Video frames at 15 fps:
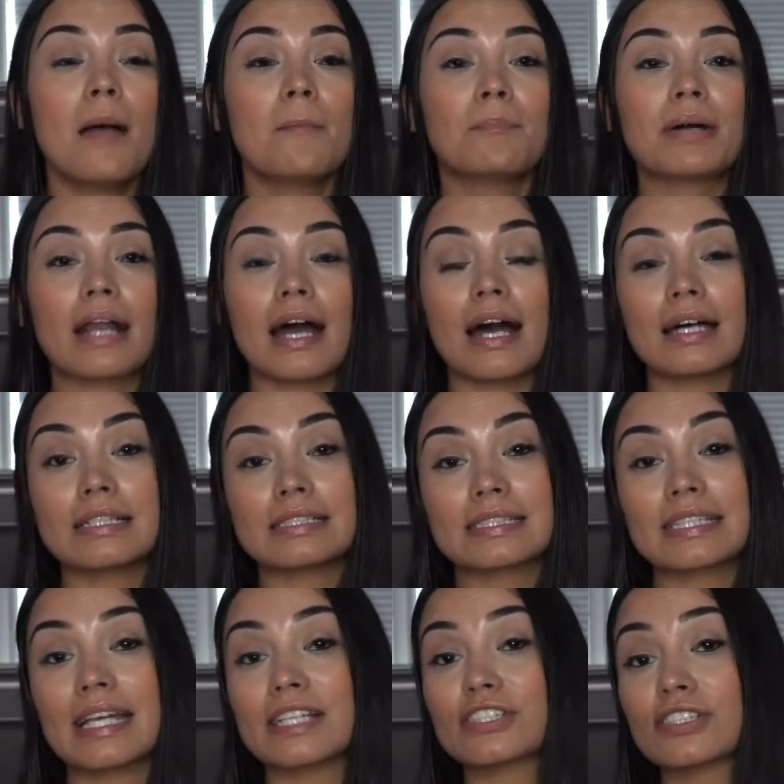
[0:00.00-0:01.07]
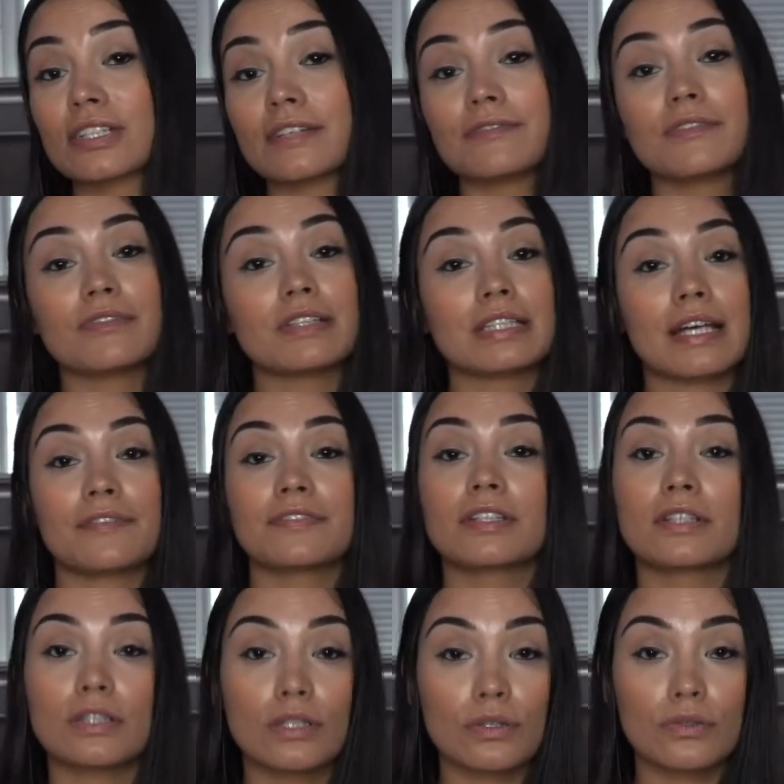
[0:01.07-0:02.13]
But honestly, I should have even left it
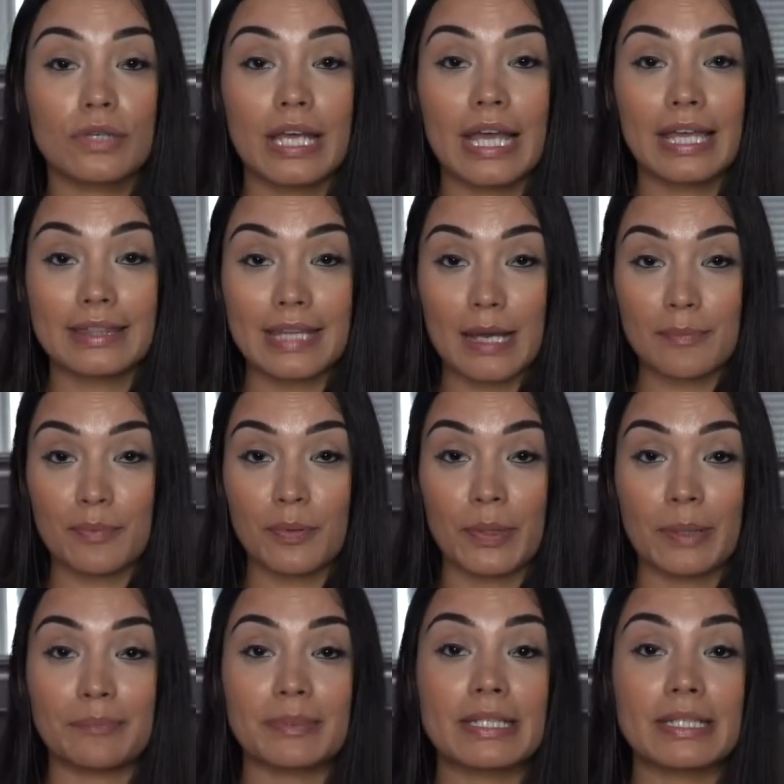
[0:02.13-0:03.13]
alone at that point,